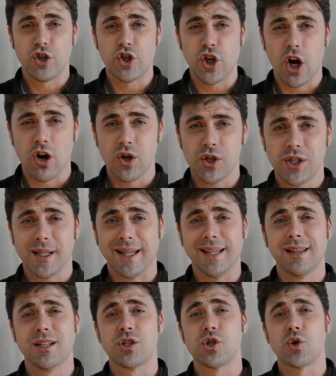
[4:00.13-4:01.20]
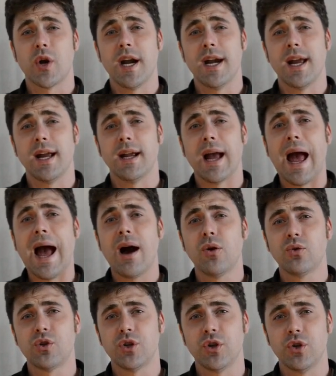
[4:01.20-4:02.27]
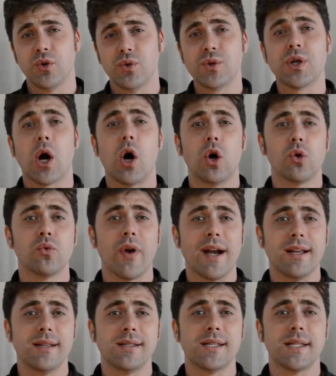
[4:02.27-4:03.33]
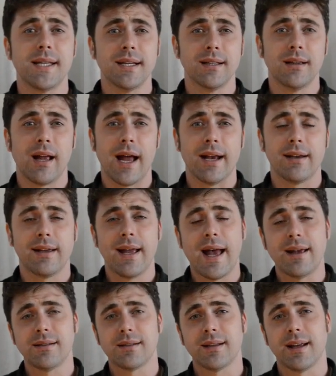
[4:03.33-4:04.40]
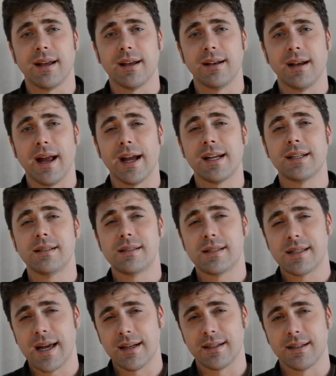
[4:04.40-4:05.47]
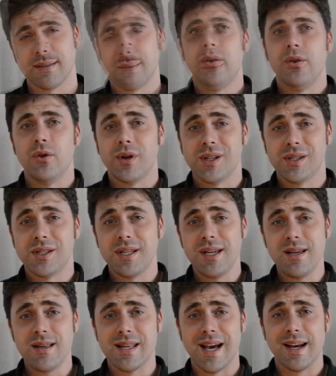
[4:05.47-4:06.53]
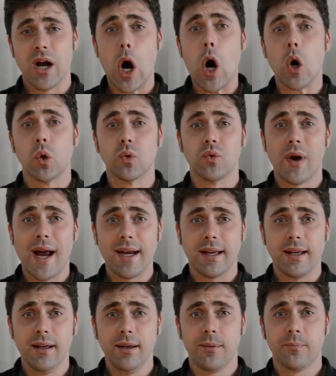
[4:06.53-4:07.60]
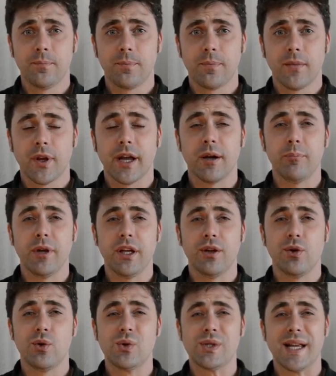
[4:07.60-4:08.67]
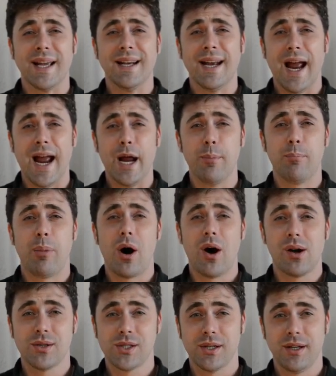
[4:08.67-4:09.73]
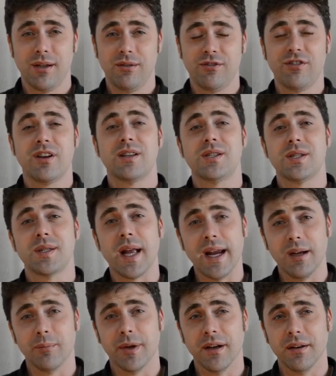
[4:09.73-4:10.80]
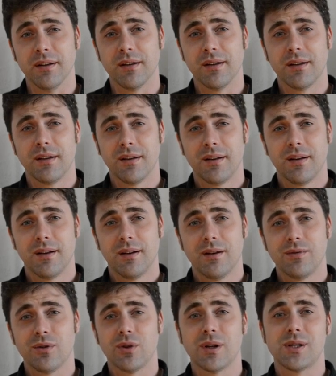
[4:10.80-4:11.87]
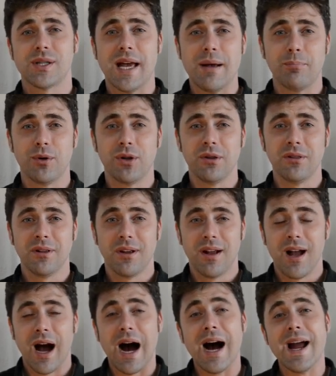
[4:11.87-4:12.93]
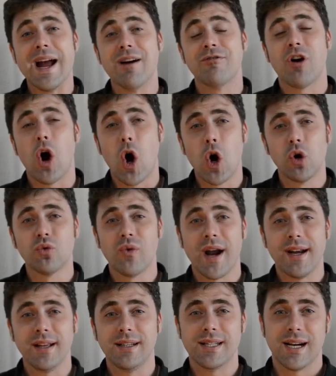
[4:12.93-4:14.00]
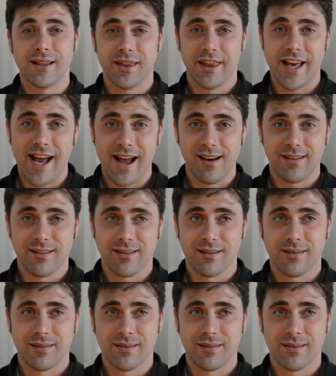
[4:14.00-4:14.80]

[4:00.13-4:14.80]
chart illustrating how to use already, still, and yet in a sentence. You can see that already can be used in a positive statement. For example, "I have already done that."